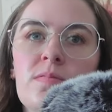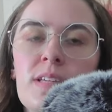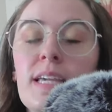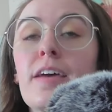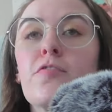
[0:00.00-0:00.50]

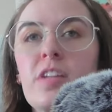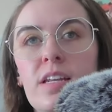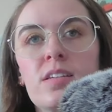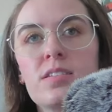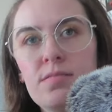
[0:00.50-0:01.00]

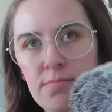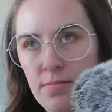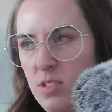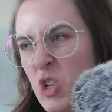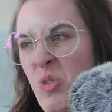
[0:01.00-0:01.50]
gifted
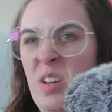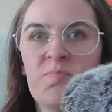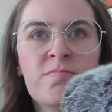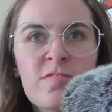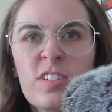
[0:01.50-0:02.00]
to him,
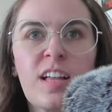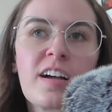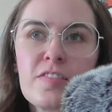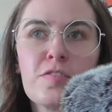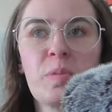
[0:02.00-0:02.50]
for
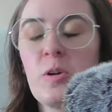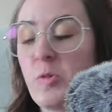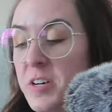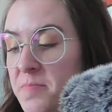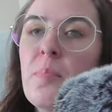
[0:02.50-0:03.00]
lack of a better
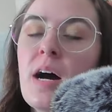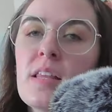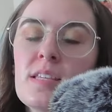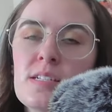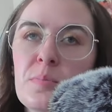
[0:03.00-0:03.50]
word.
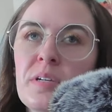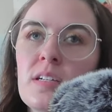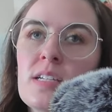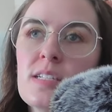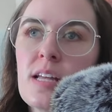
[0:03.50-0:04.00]
But these
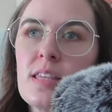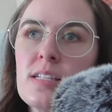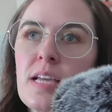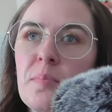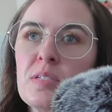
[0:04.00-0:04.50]
abilities at the
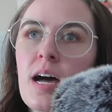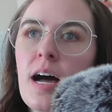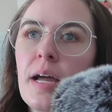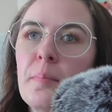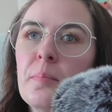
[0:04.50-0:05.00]
same
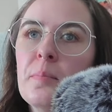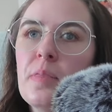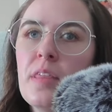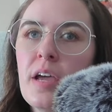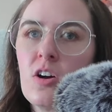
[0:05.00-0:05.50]
time,
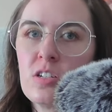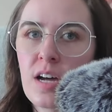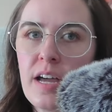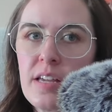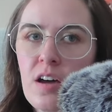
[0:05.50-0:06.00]
they are
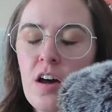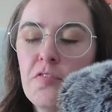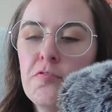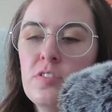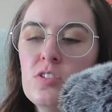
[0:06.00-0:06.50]
dying
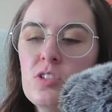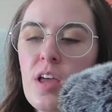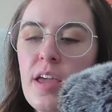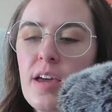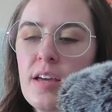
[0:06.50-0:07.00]
off.
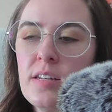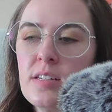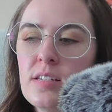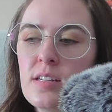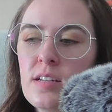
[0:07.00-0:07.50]

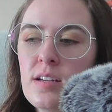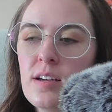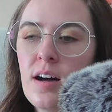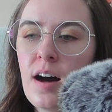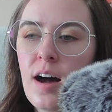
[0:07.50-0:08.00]
And
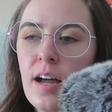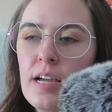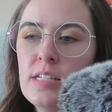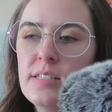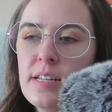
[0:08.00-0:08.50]

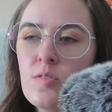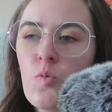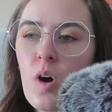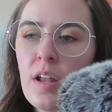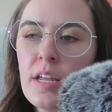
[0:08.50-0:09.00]
I didn't
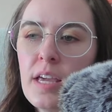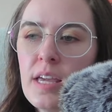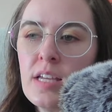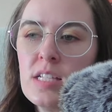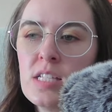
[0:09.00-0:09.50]
want
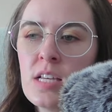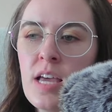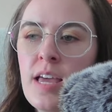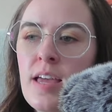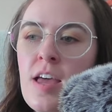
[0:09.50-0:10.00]
his
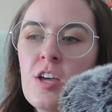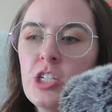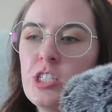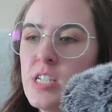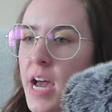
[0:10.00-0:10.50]

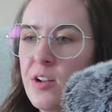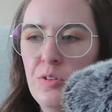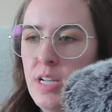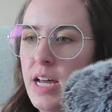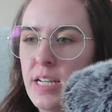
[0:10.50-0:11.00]
shadow
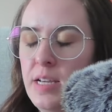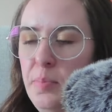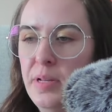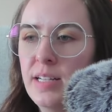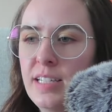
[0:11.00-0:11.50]
daddy
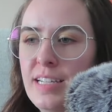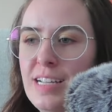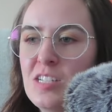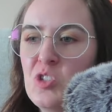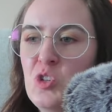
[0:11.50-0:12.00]

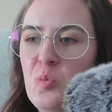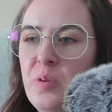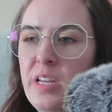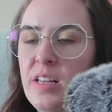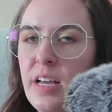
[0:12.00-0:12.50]
abilities to
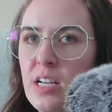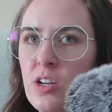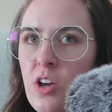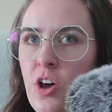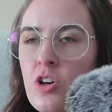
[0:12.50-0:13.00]
be like
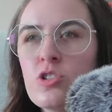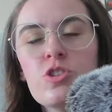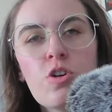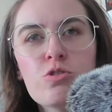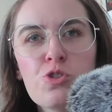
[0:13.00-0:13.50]

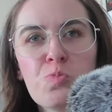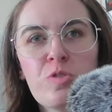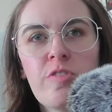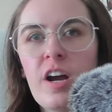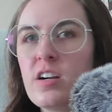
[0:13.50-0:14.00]
so
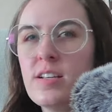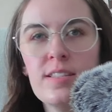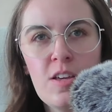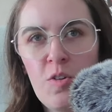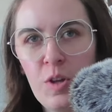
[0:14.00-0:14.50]
super rare. He's
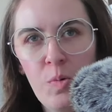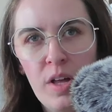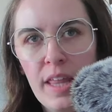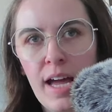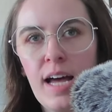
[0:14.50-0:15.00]
the only
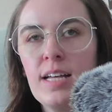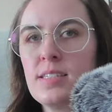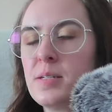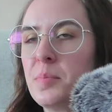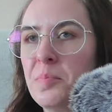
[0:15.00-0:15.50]
one that has
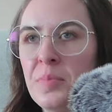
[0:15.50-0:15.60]
them,